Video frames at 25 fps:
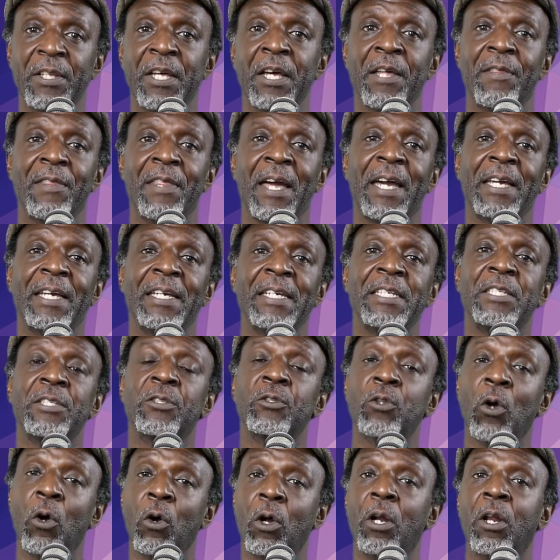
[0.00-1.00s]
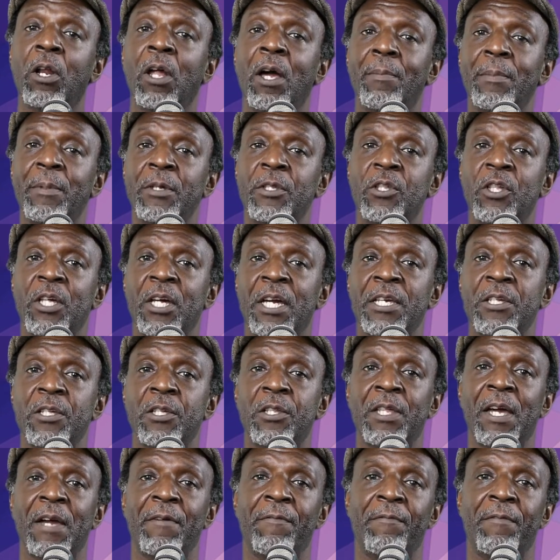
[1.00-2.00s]
that it is not climate change
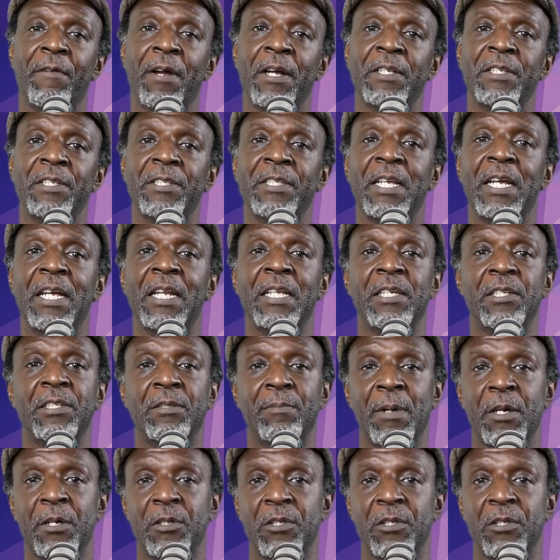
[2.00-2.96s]
that threatens nearly as much